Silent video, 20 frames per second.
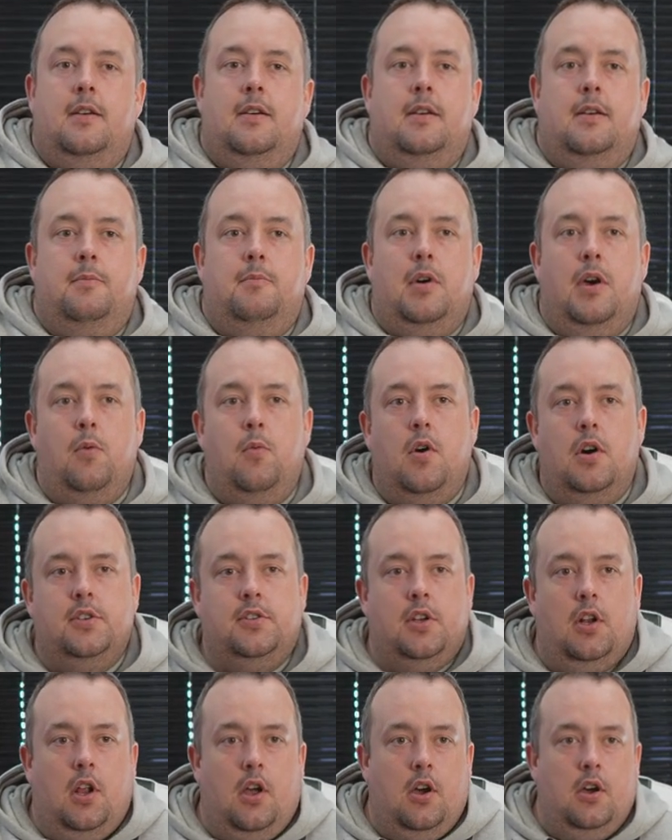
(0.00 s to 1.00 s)
My watch
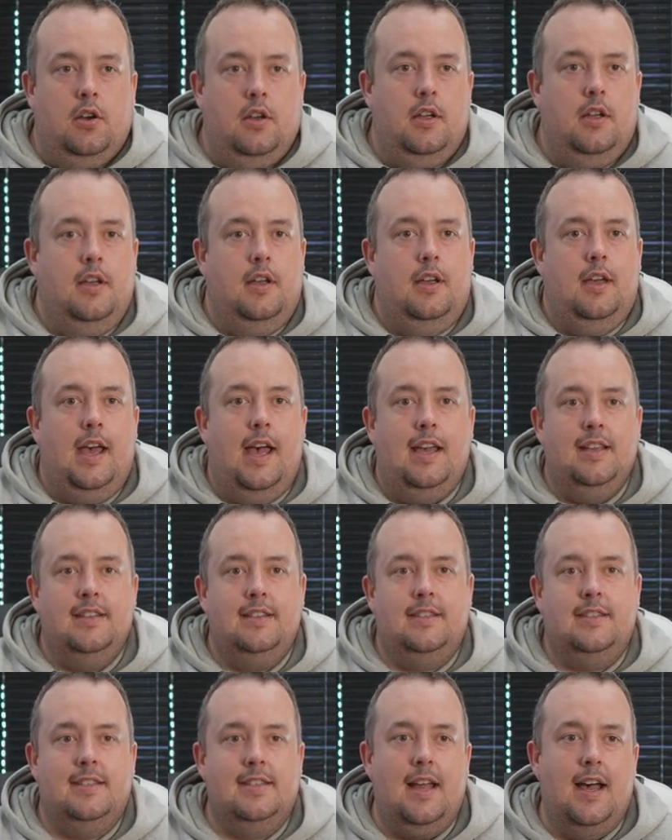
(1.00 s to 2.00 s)
along has
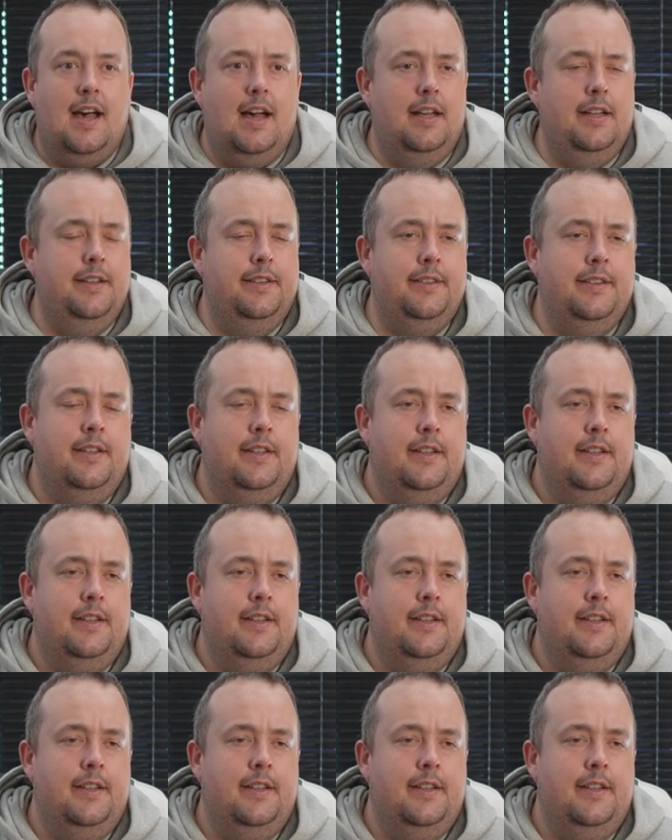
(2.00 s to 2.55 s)
started.